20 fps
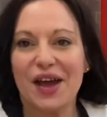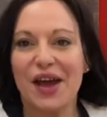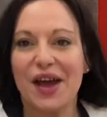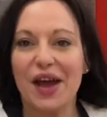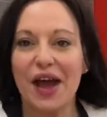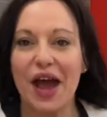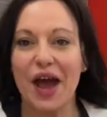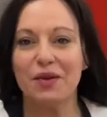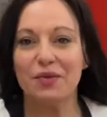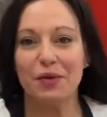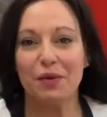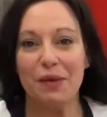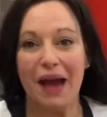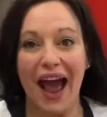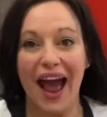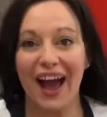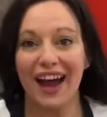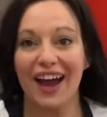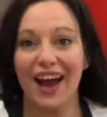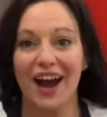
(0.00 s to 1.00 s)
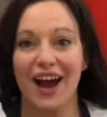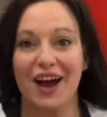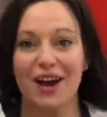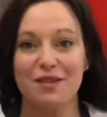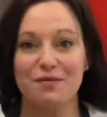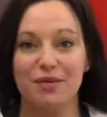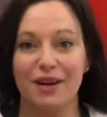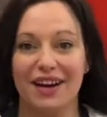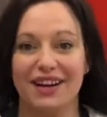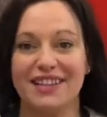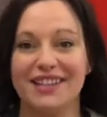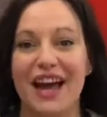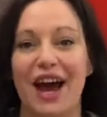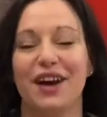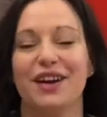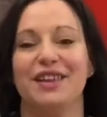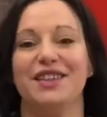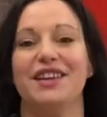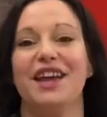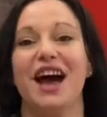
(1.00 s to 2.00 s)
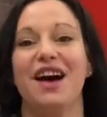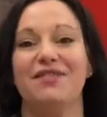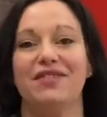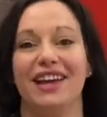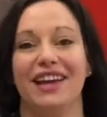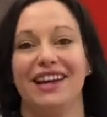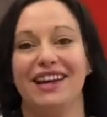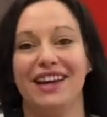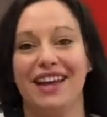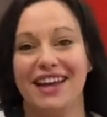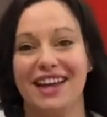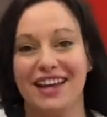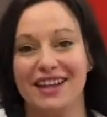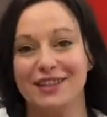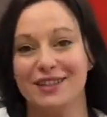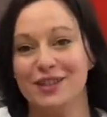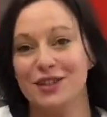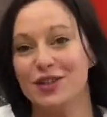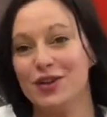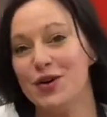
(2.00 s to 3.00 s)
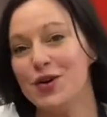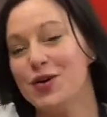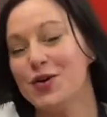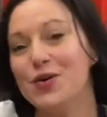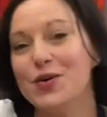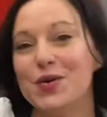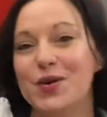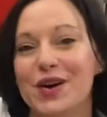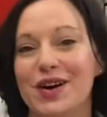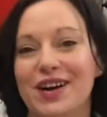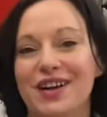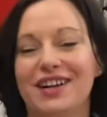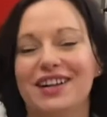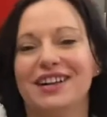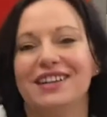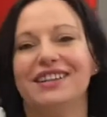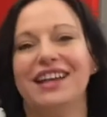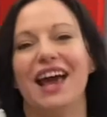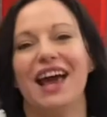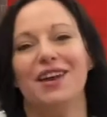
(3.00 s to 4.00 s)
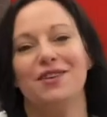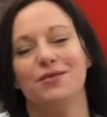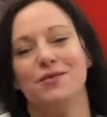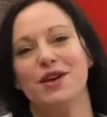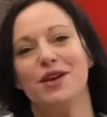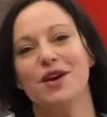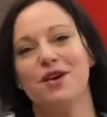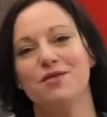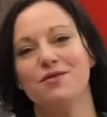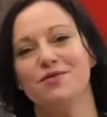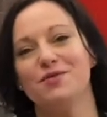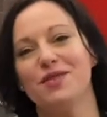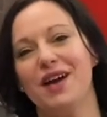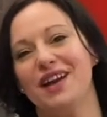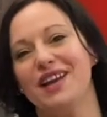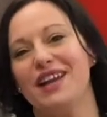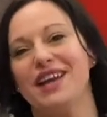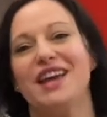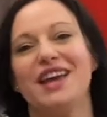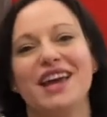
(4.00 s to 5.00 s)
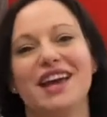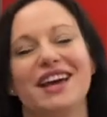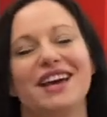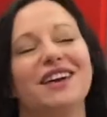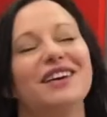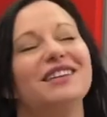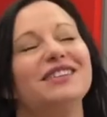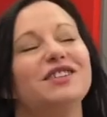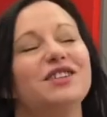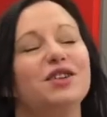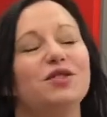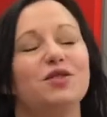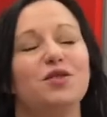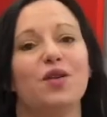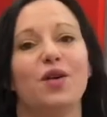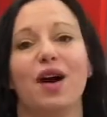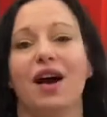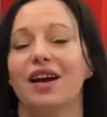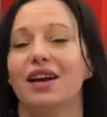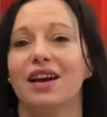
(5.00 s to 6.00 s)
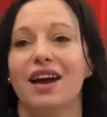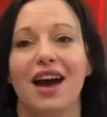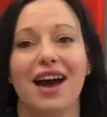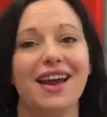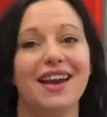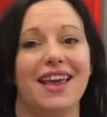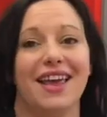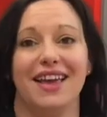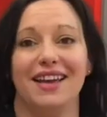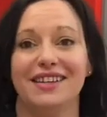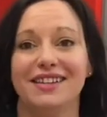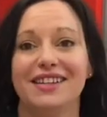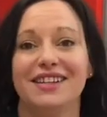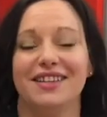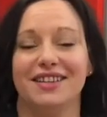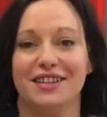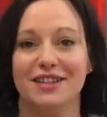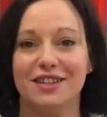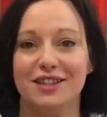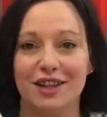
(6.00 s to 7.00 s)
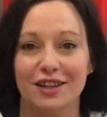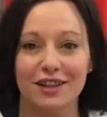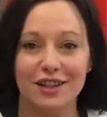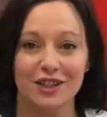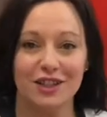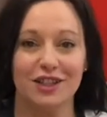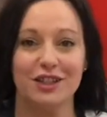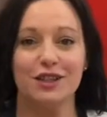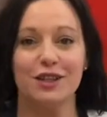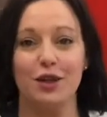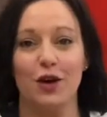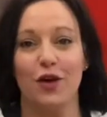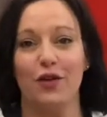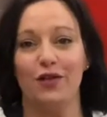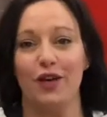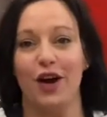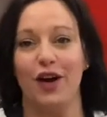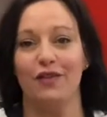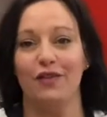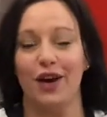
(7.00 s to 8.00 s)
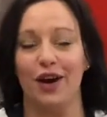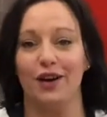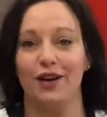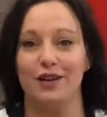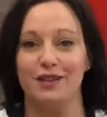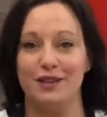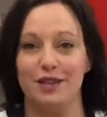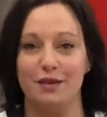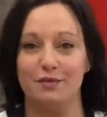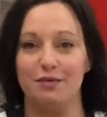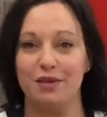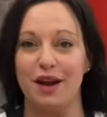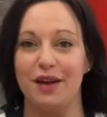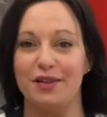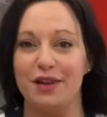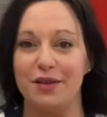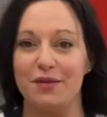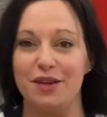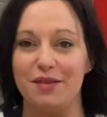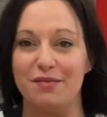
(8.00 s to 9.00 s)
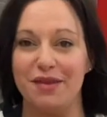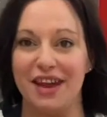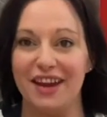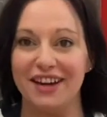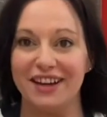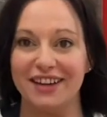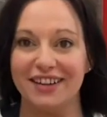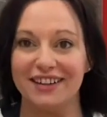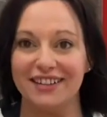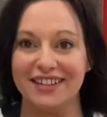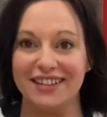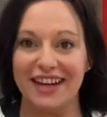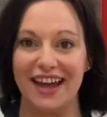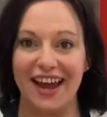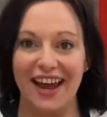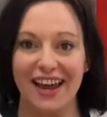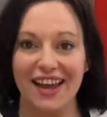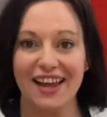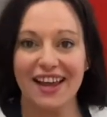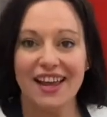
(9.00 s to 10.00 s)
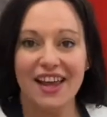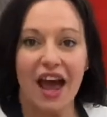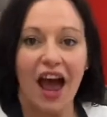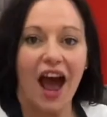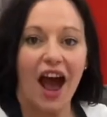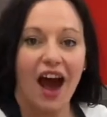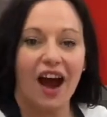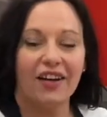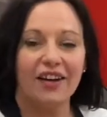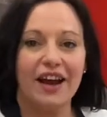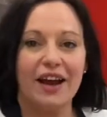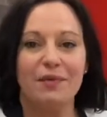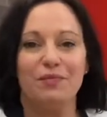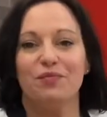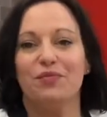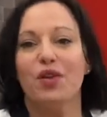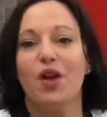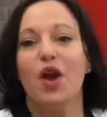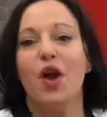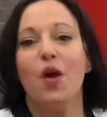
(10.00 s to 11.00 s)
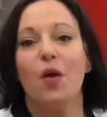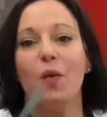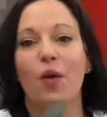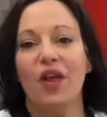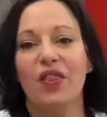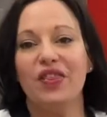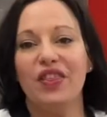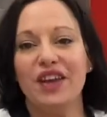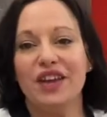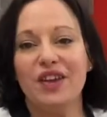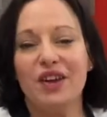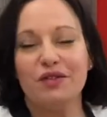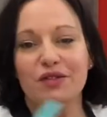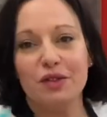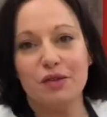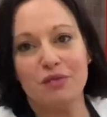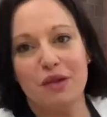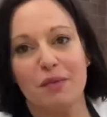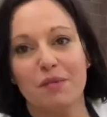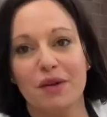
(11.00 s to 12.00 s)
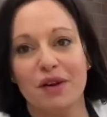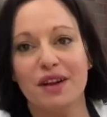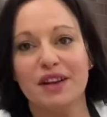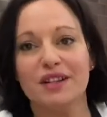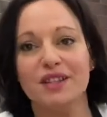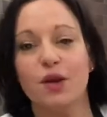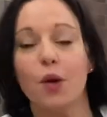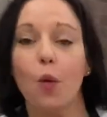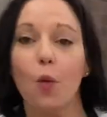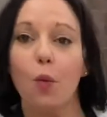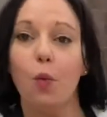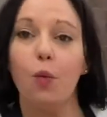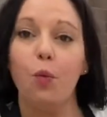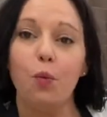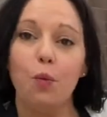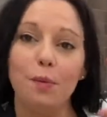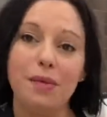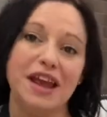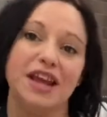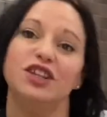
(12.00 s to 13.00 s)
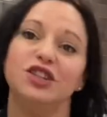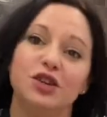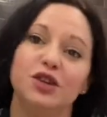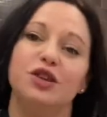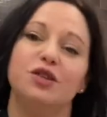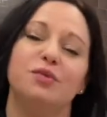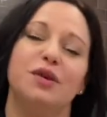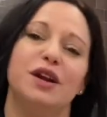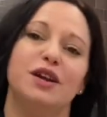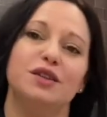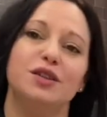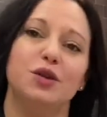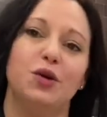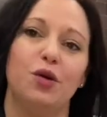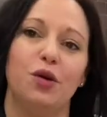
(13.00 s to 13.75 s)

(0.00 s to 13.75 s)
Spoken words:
And we're back. Our bread is out of the oven. It's cooled, and we are ready to cut into this delicious loaf of artisan bread that we made here today. All right, one thing you have to remember is make sure your bread is cool